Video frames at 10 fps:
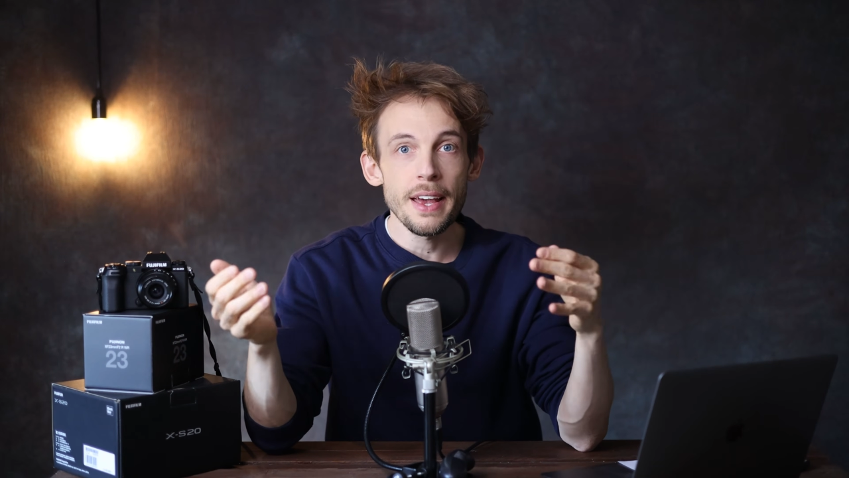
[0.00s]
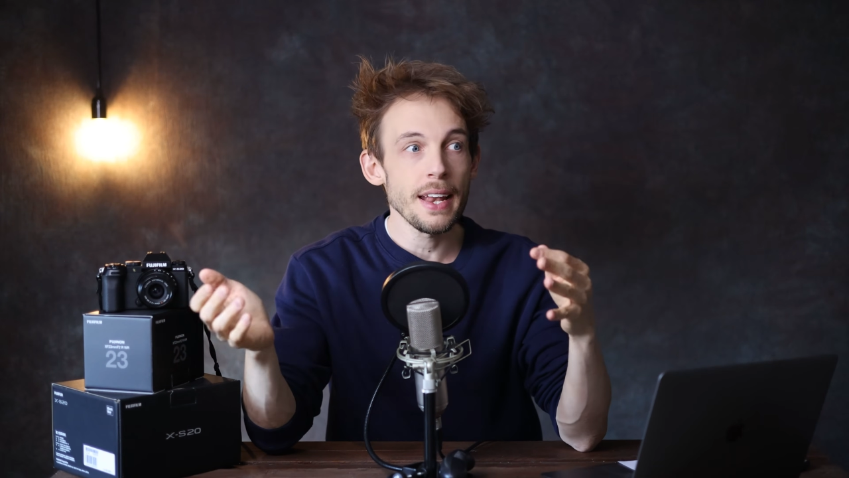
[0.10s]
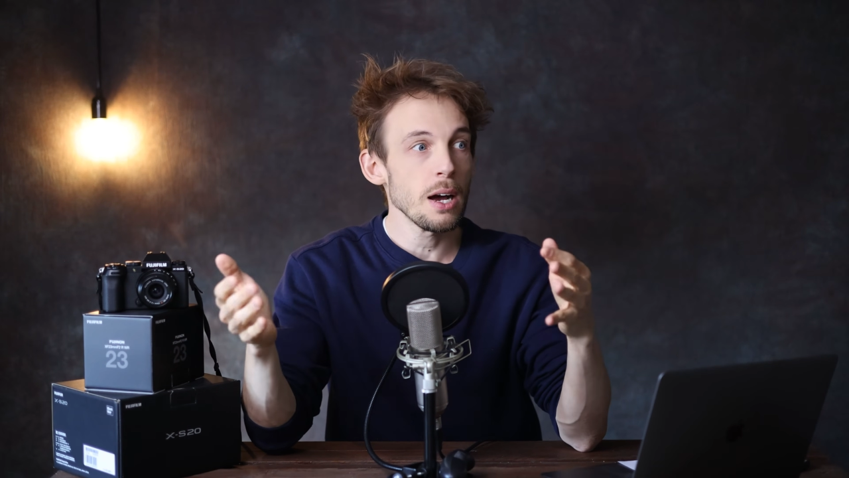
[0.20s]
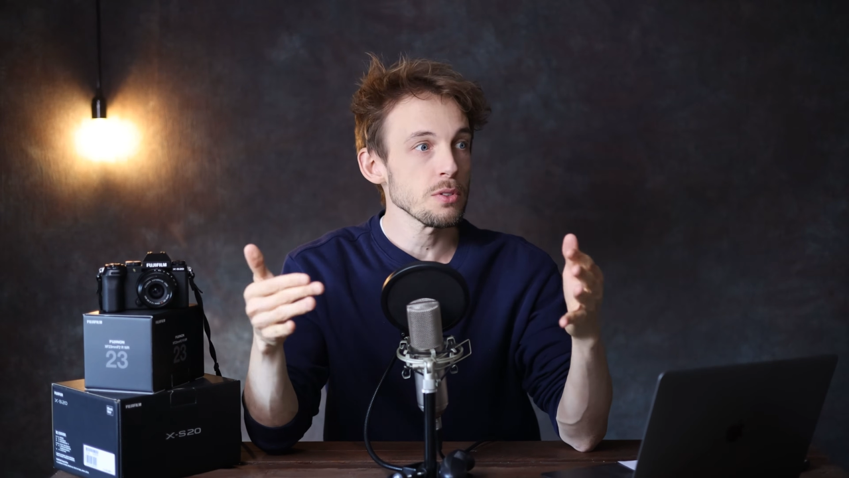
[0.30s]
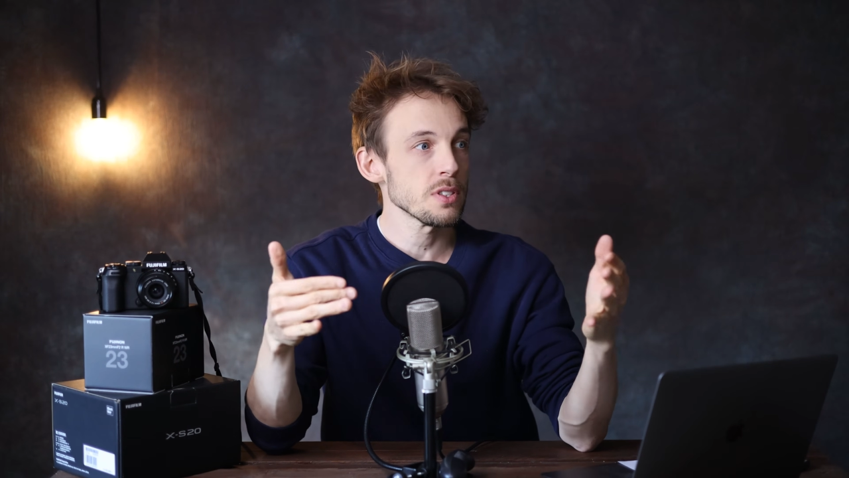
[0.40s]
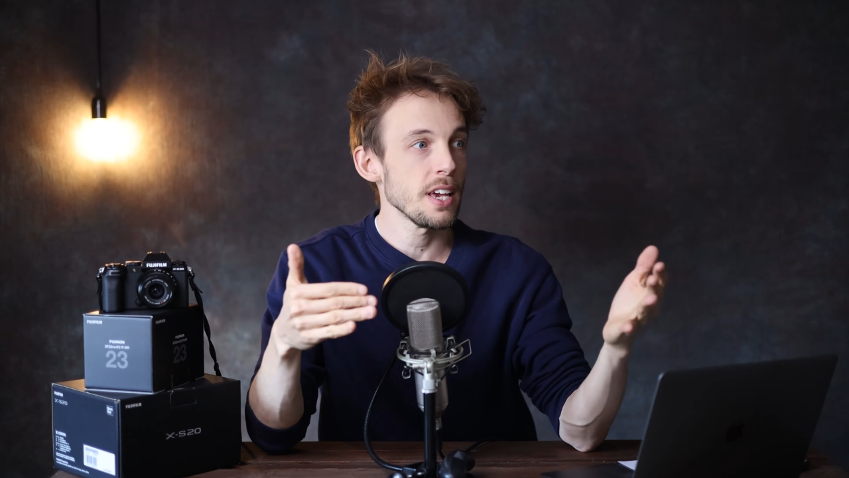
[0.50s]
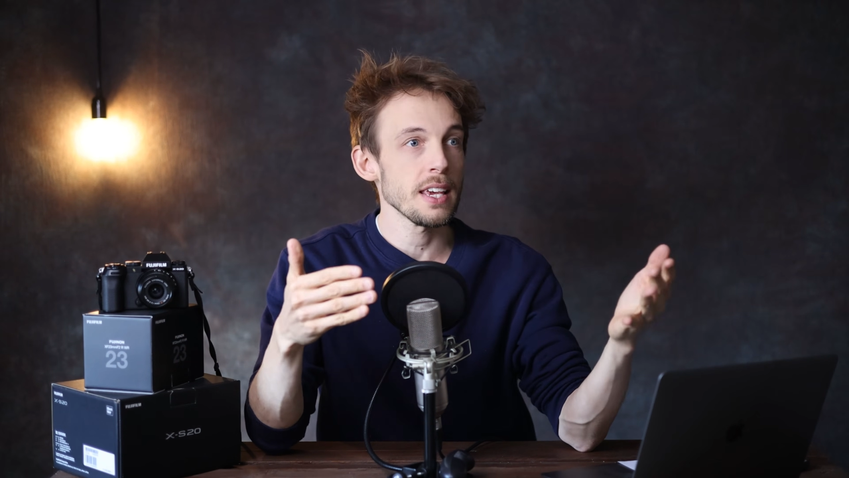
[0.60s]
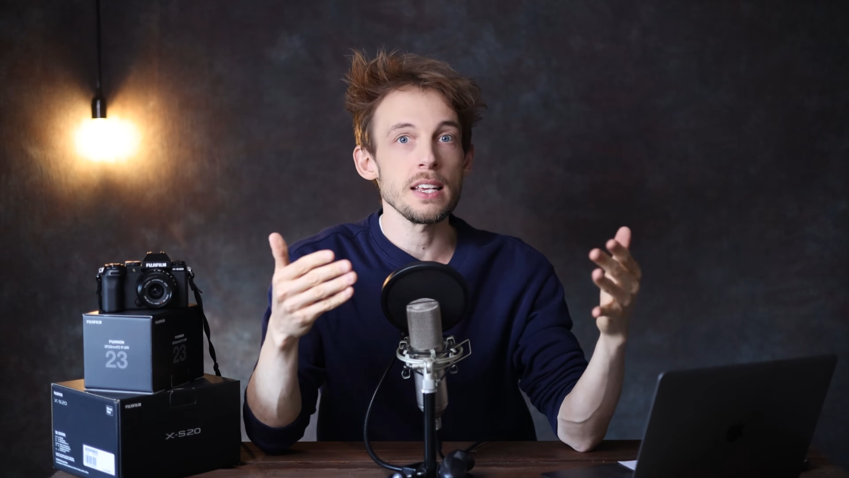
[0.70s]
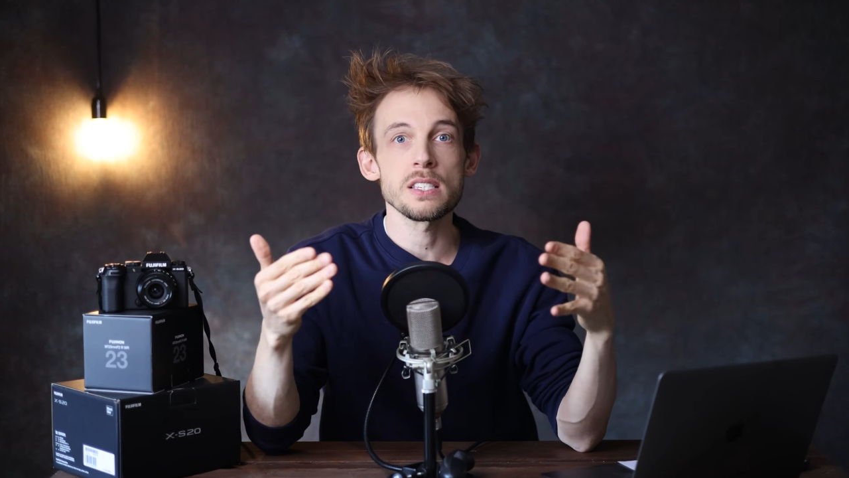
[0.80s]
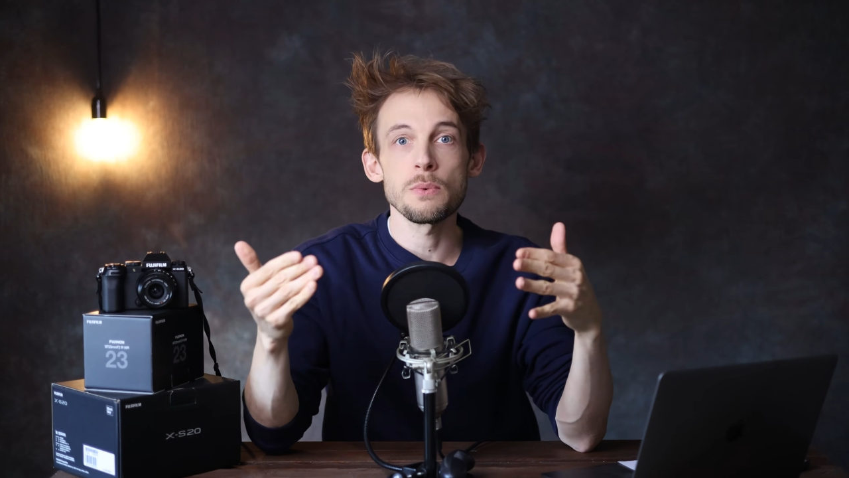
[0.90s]
and I was
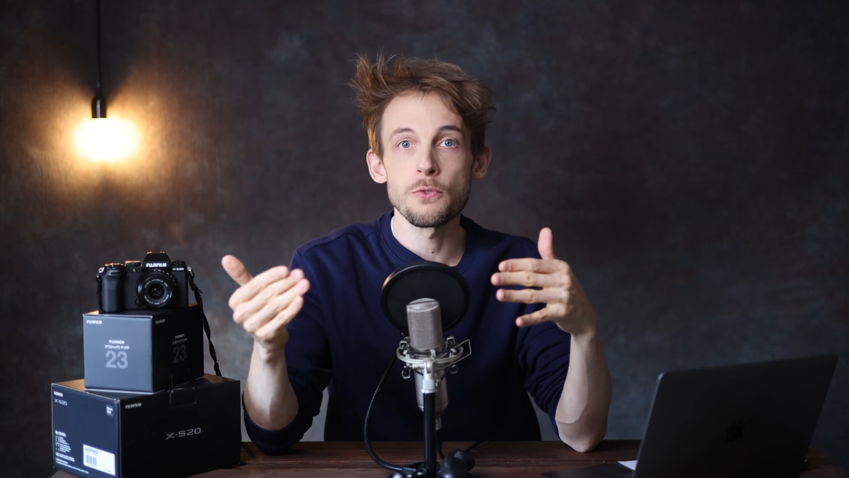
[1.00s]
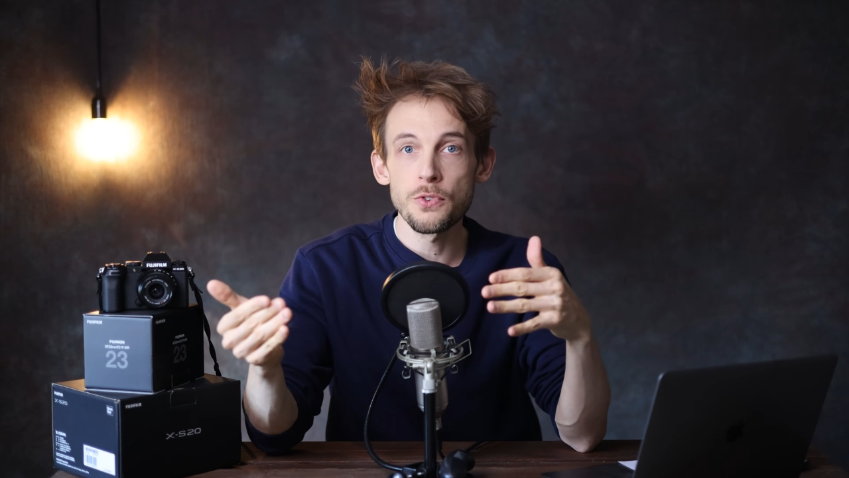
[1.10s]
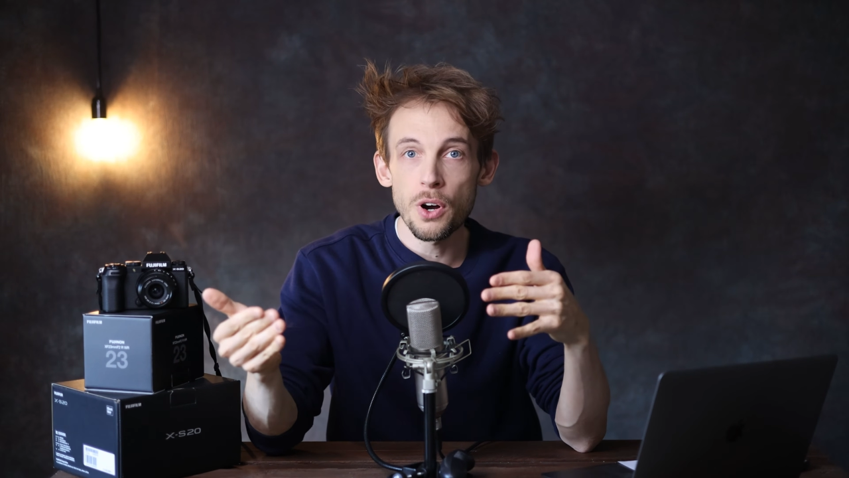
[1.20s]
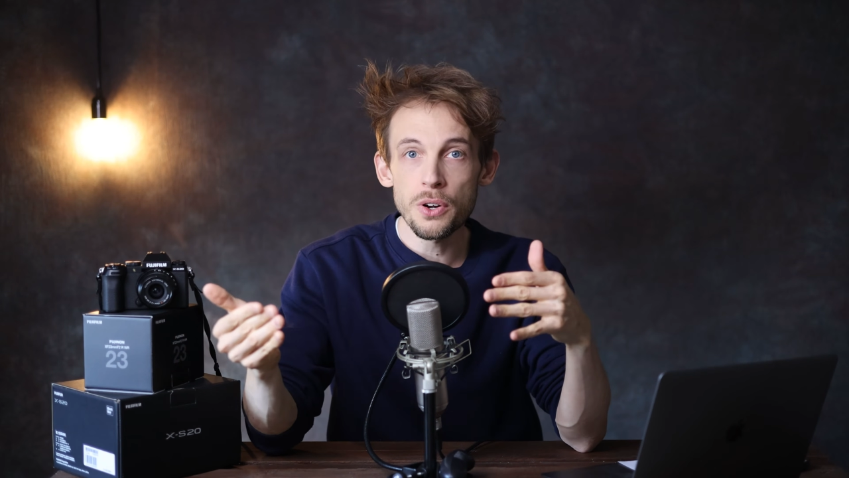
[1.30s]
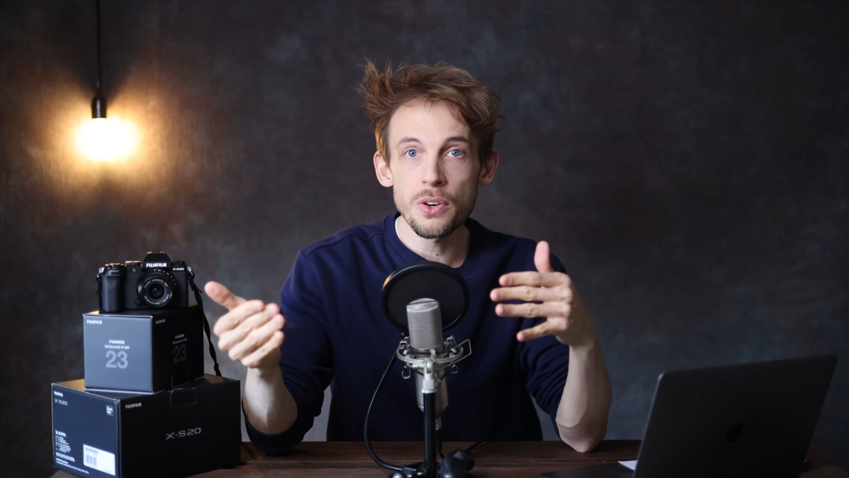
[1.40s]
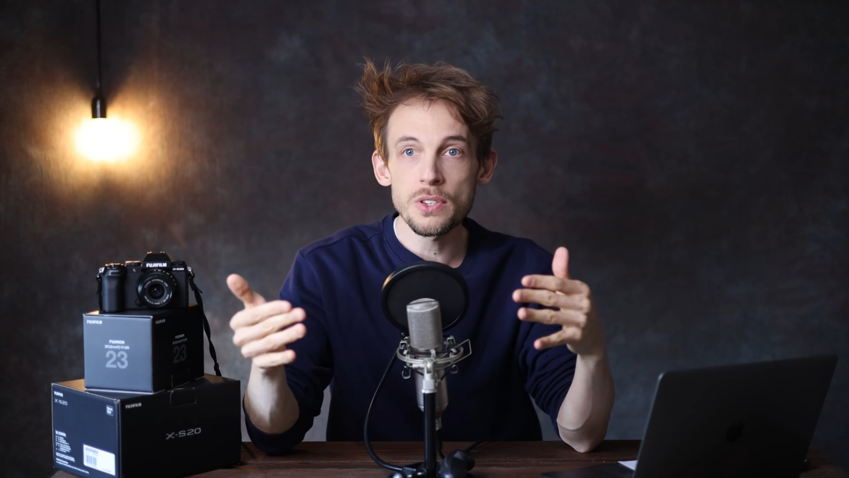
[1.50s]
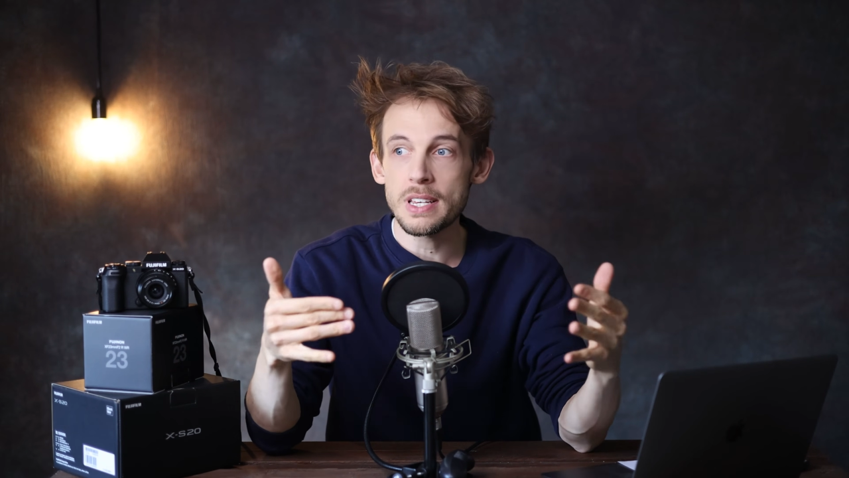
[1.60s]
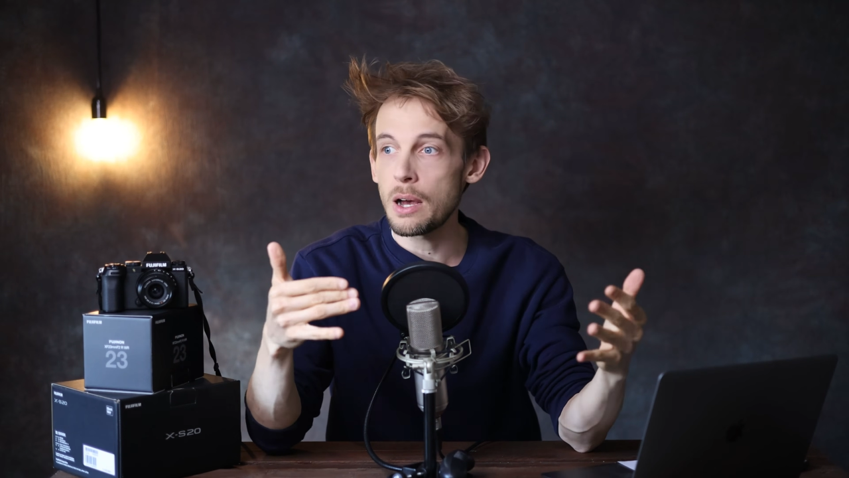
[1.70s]
taking some photos.